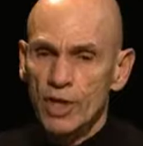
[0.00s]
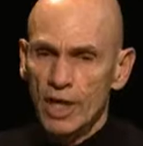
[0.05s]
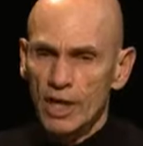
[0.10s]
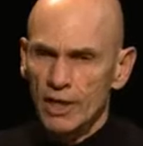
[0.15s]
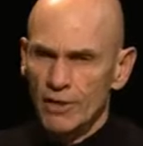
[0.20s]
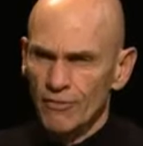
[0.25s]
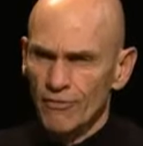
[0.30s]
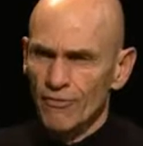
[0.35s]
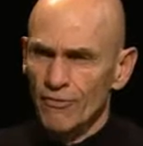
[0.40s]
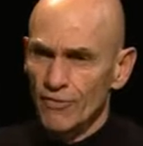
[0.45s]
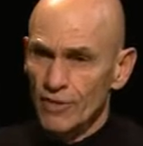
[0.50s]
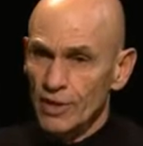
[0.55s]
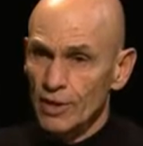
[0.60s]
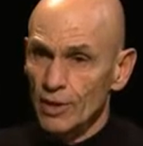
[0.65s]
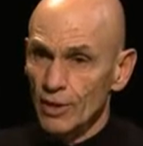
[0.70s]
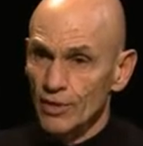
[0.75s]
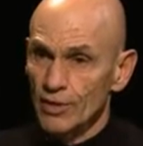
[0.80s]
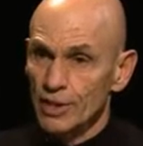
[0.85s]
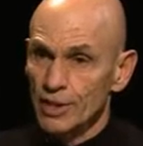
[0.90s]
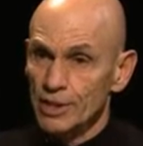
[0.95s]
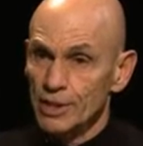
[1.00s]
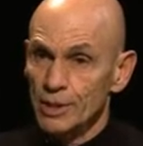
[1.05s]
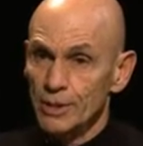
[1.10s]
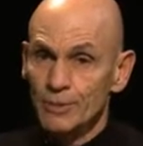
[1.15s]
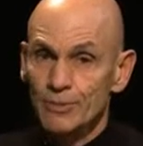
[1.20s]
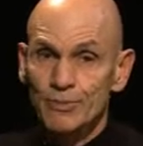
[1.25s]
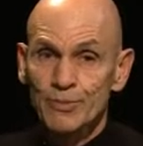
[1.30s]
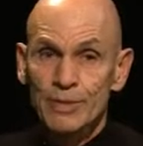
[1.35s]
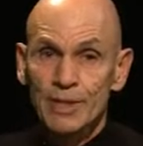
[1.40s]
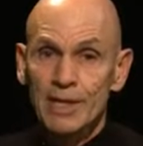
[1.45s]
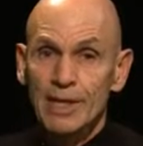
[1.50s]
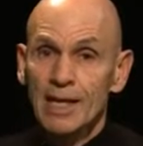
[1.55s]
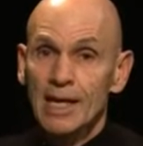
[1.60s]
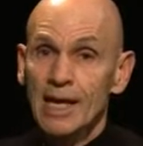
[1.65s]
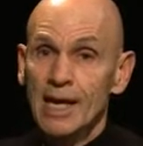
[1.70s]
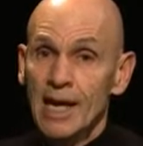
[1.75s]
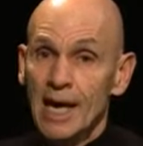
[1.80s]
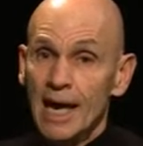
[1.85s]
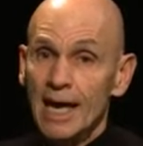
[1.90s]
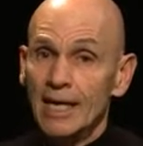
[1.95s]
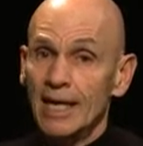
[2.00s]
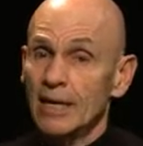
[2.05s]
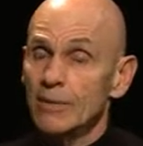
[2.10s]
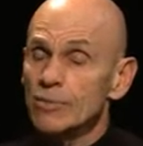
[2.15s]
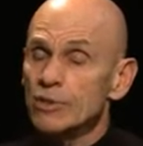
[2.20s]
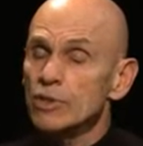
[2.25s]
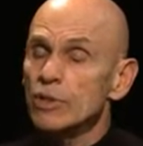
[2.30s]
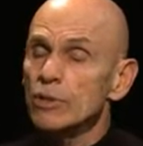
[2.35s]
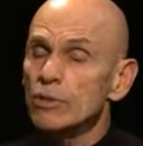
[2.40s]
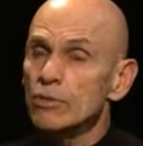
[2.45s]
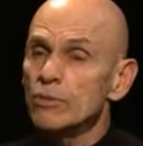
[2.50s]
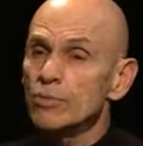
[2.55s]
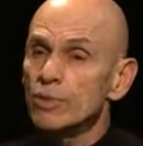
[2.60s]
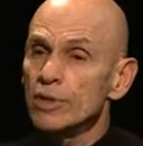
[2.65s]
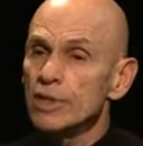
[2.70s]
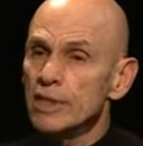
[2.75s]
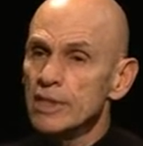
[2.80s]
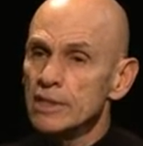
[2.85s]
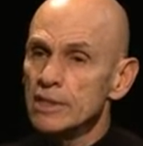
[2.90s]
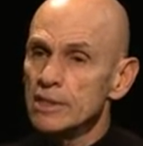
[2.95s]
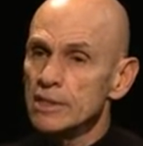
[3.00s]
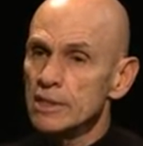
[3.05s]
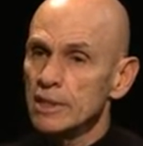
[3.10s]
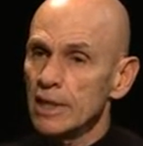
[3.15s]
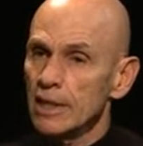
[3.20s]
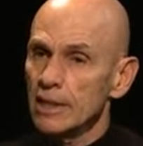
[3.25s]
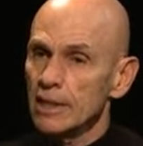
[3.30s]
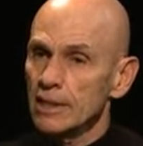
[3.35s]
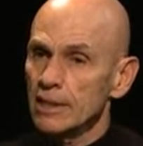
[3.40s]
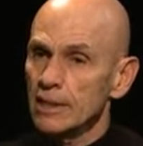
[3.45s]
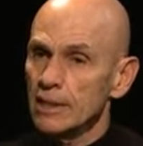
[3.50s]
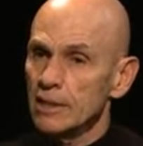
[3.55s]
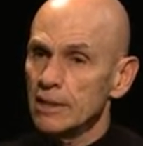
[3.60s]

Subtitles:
they could feel this. And I'm so pleased that